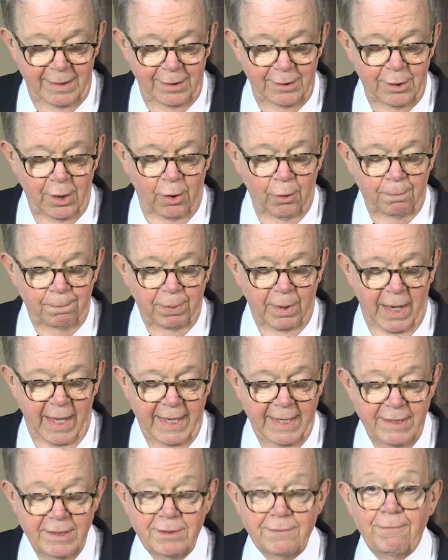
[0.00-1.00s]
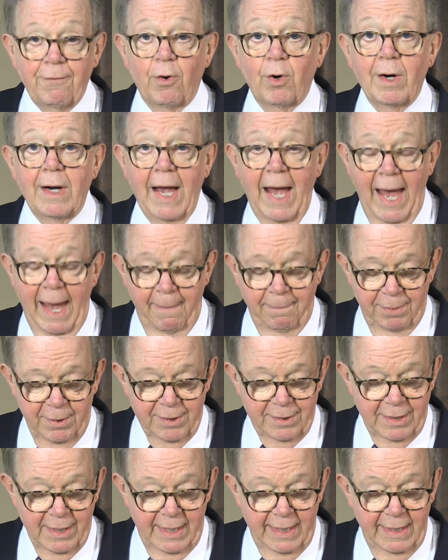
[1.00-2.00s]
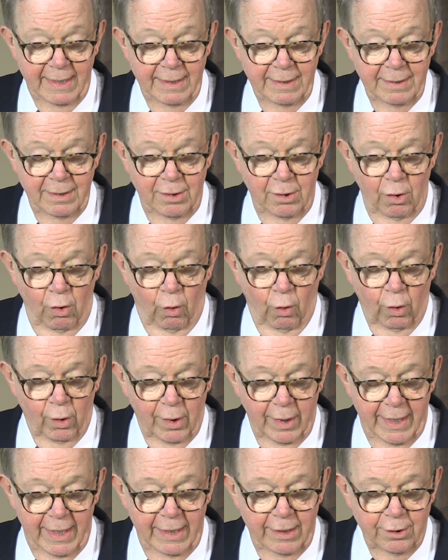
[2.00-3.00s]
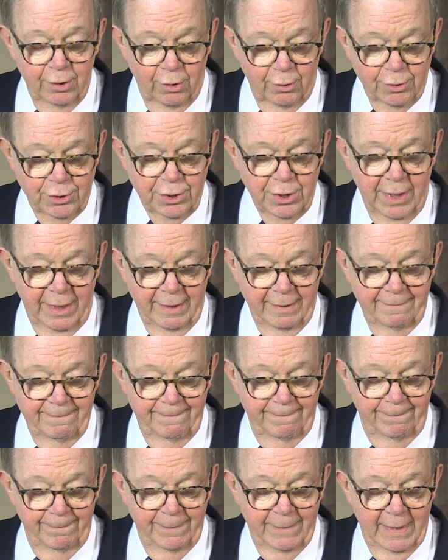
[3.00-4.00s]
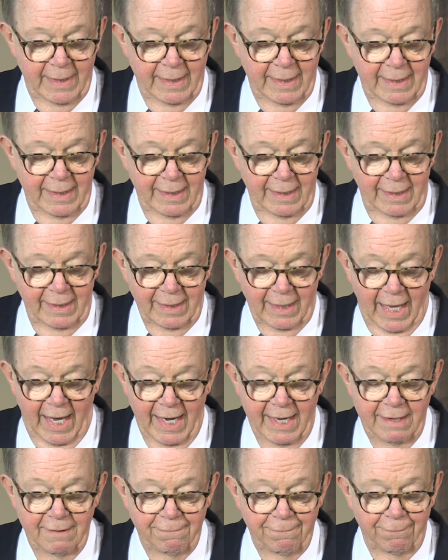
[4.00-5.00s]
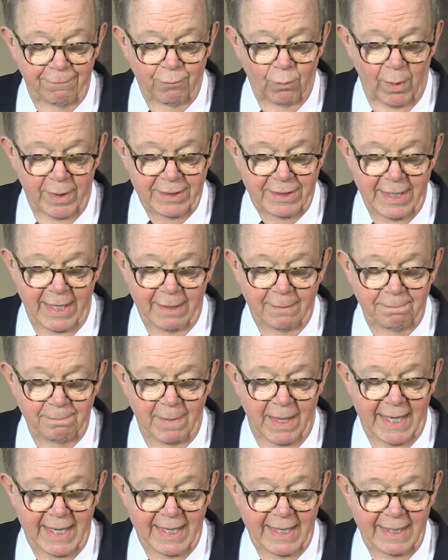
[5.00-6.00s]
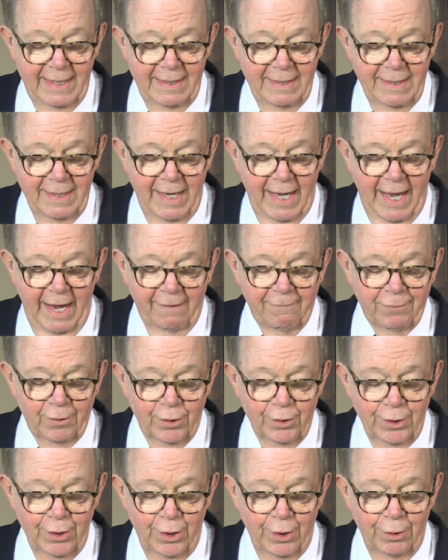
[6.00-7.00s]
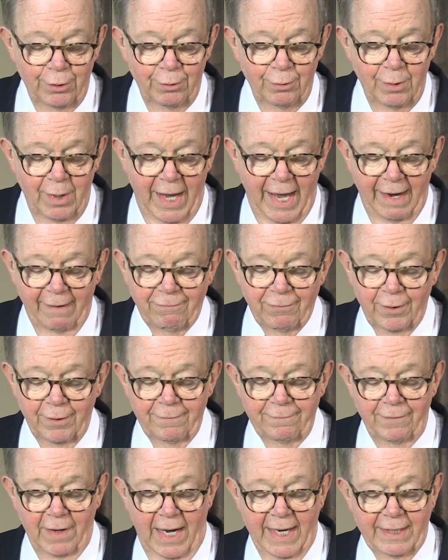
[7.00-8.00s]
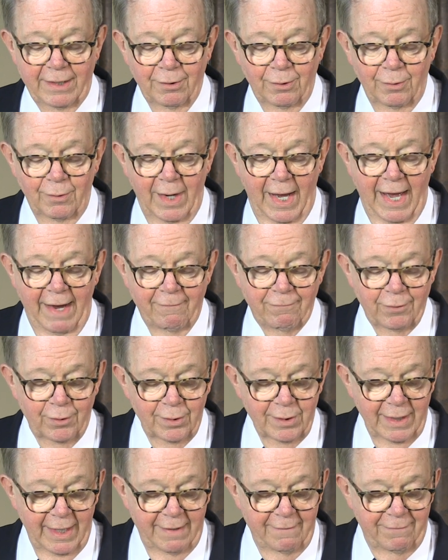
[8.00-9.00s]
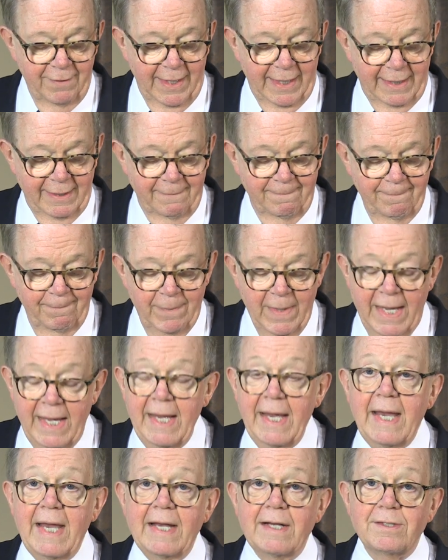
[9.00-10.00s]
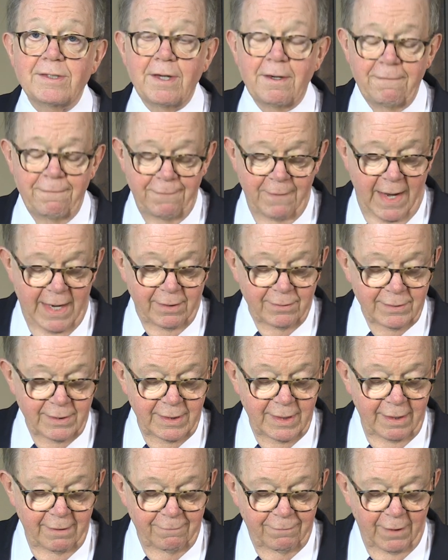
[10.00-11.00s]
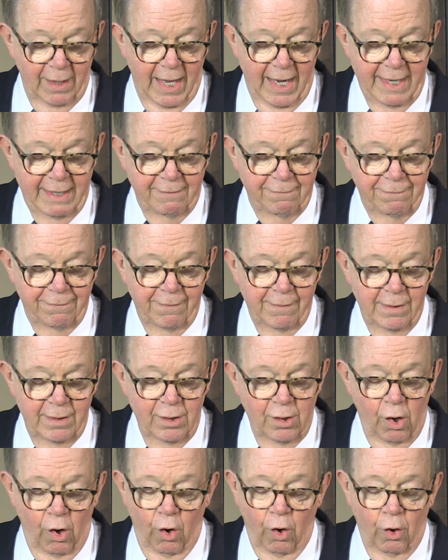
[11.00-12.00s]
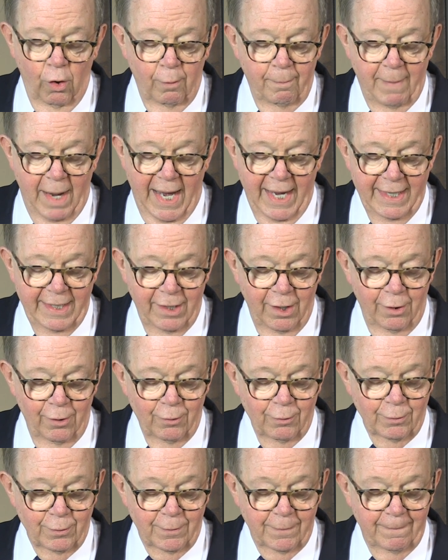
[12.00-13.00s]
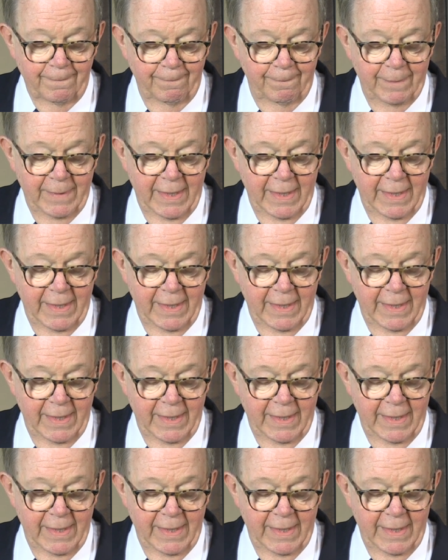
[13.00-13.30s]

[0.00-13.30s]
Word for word: no place for apathy or inertia. Life within me, ever new, ever vital, ever living, is a fountain of life all my own.